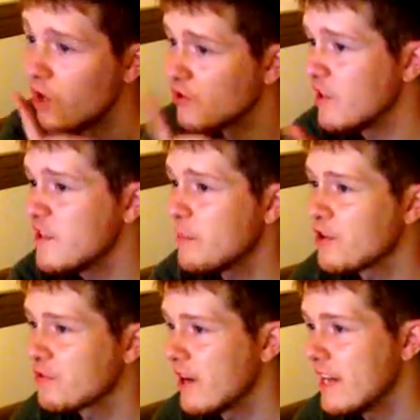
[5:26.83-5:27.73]
So this
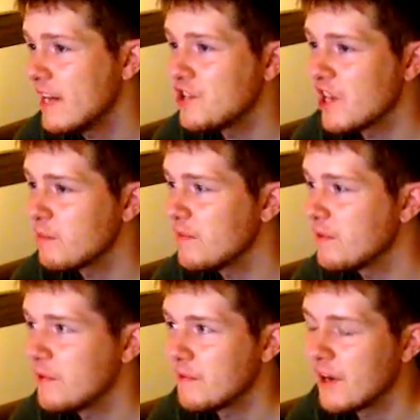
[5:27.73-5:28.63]
box right here, just
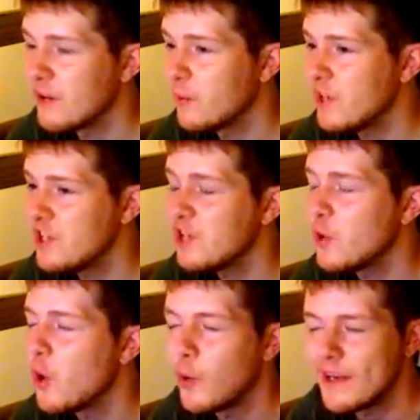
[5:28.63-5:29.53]
before you fight Yoruichi,
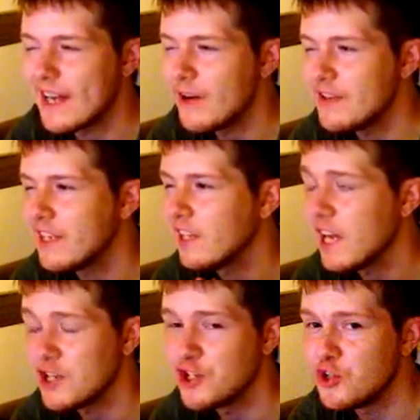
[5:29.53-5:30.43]
you're always guaranteed a
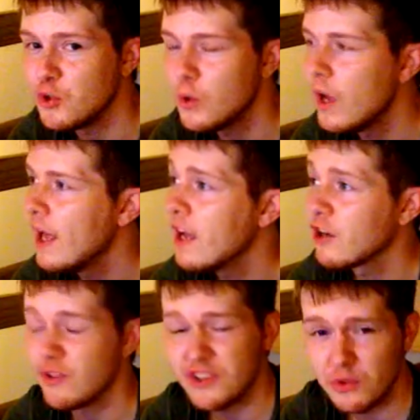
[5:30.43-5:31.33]
large jewel.
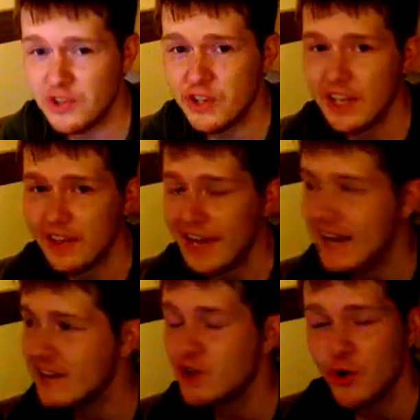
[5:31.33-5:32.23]
Crystals, on the other
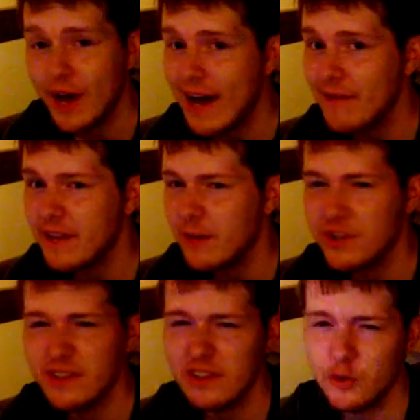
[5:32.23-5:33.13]
hand, don't have that, which is a